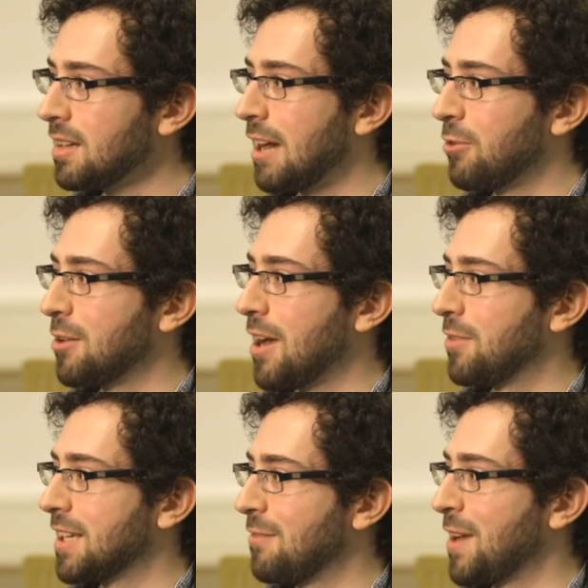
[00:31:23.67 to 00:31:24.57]
I really don't have
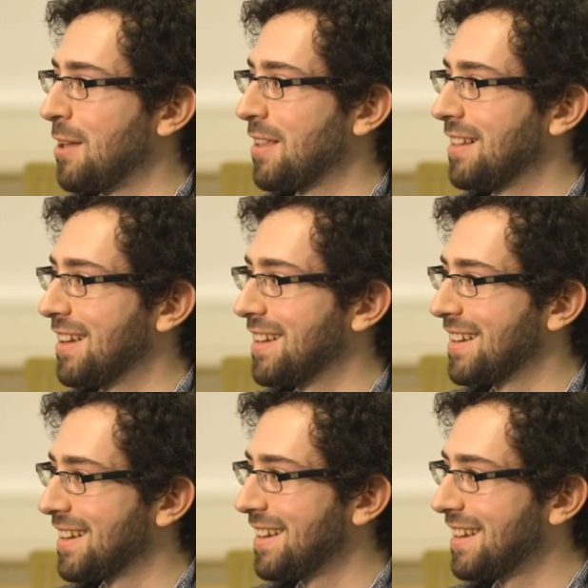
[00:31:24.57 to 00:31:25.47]
a ton of faith that like
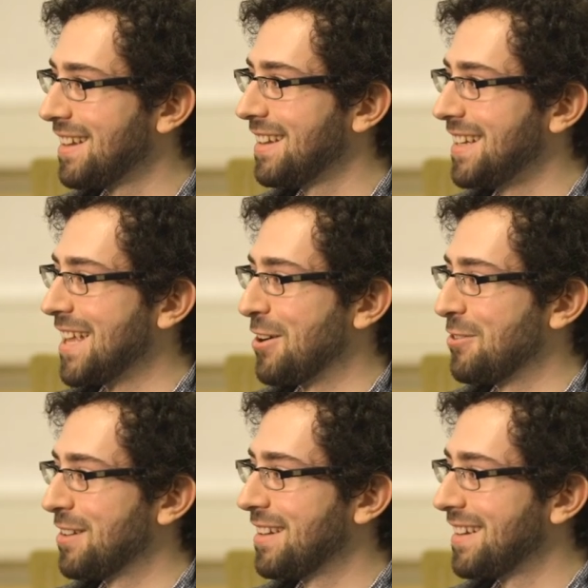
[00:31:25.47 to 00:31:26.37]
you know